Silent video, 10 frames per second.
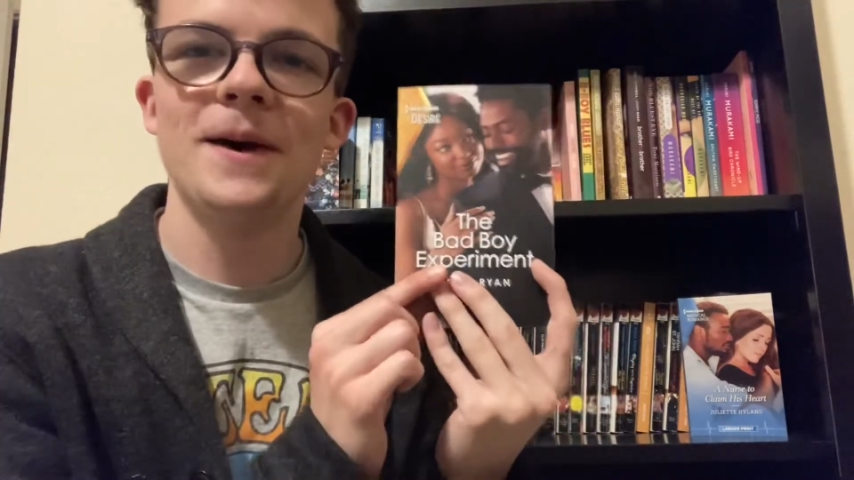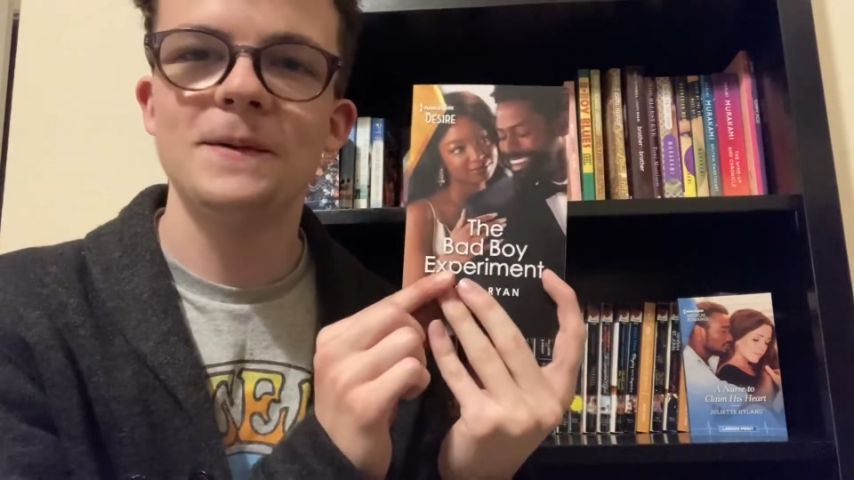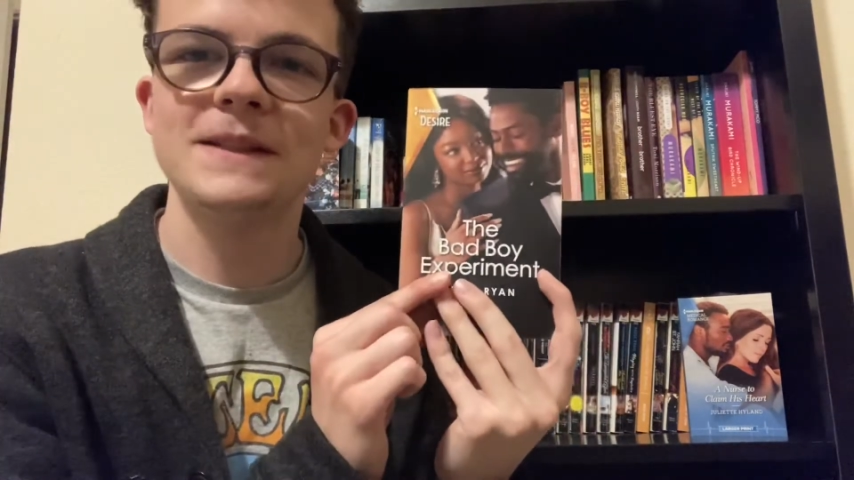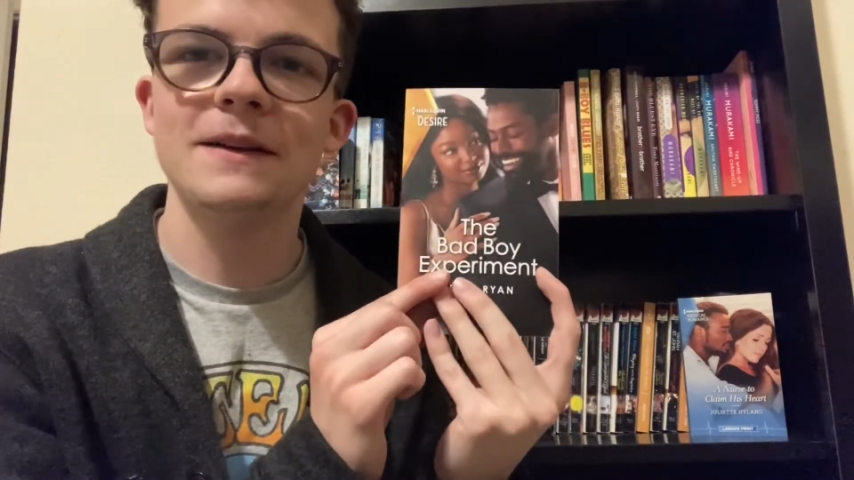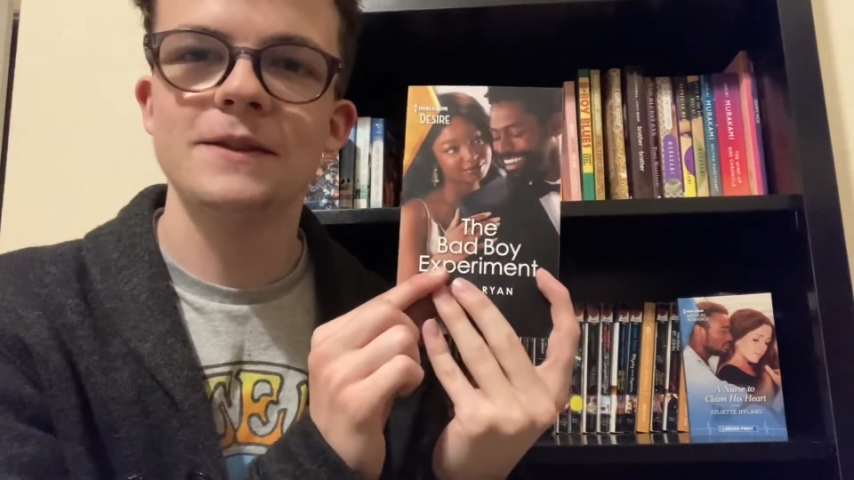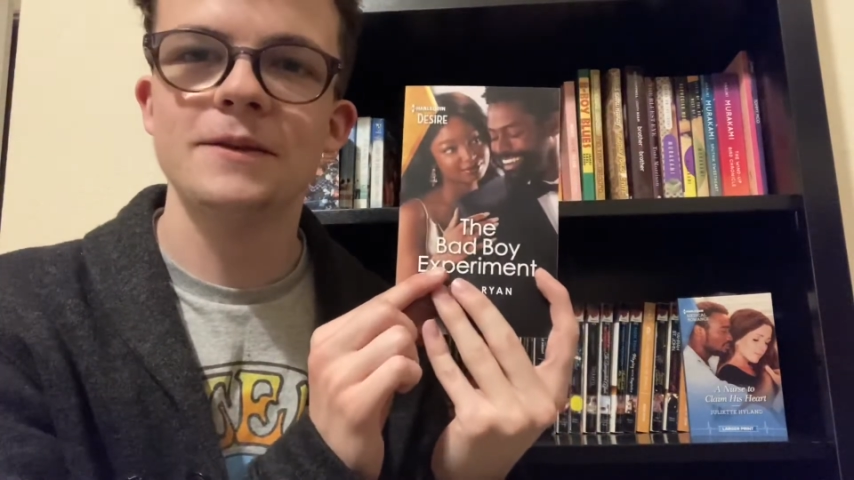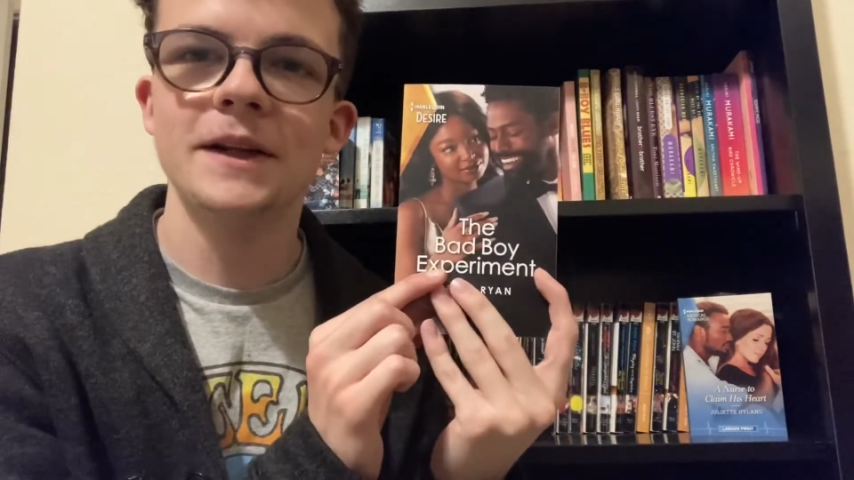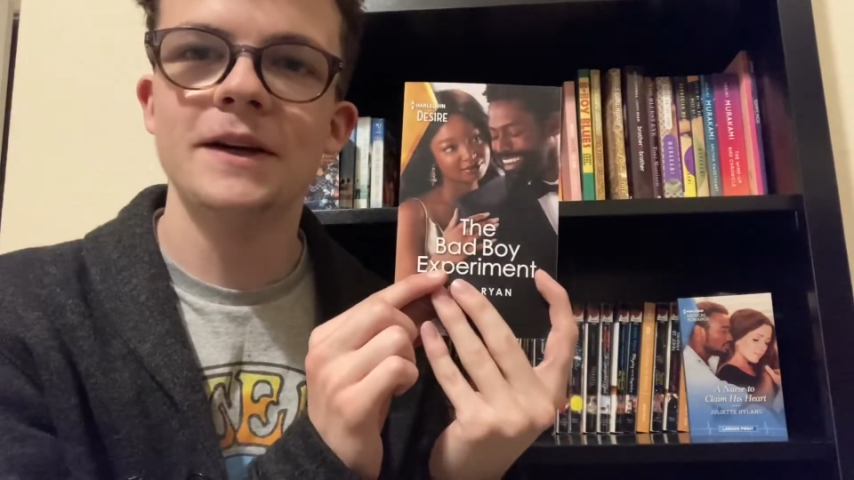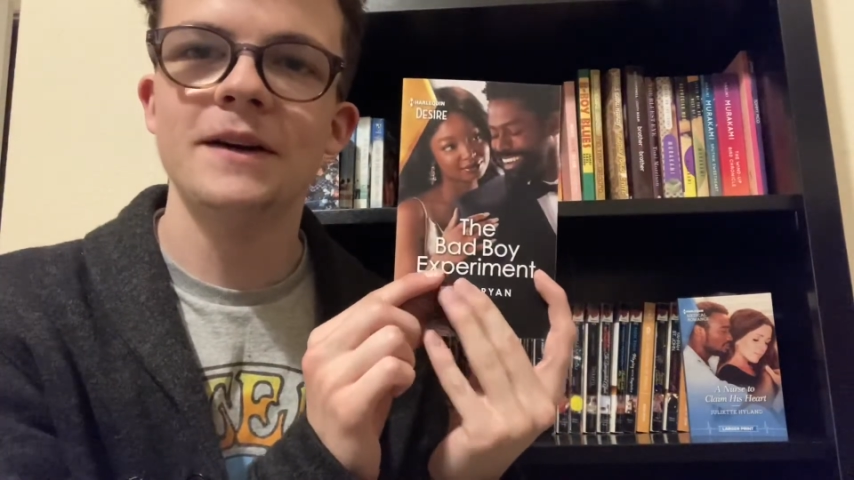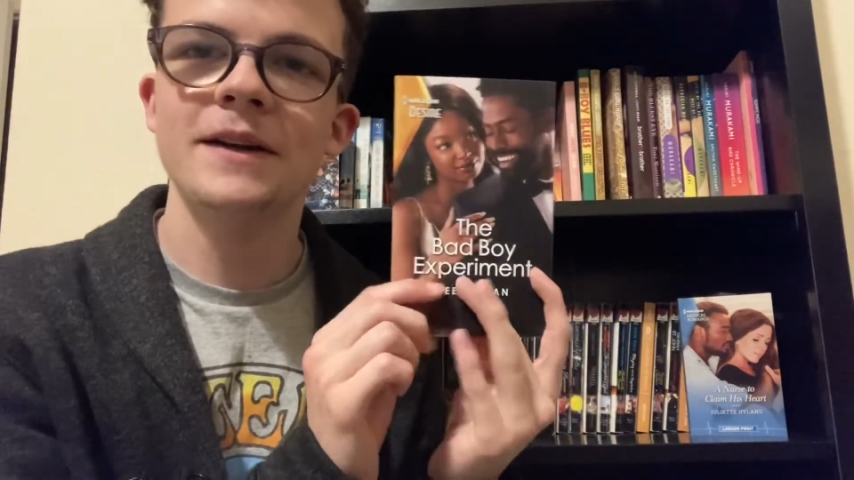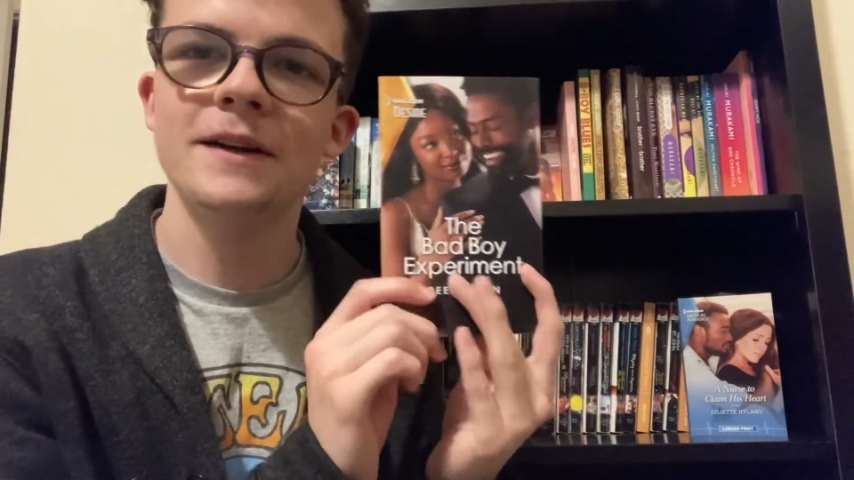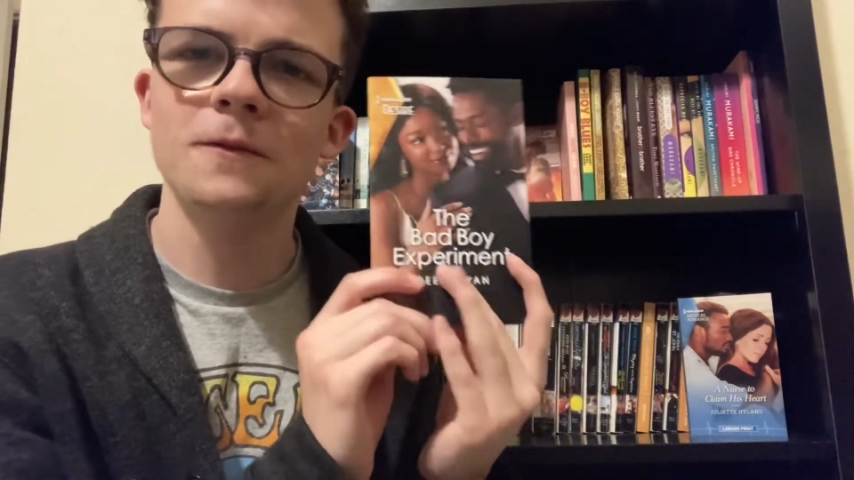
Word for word: that one sounds really good.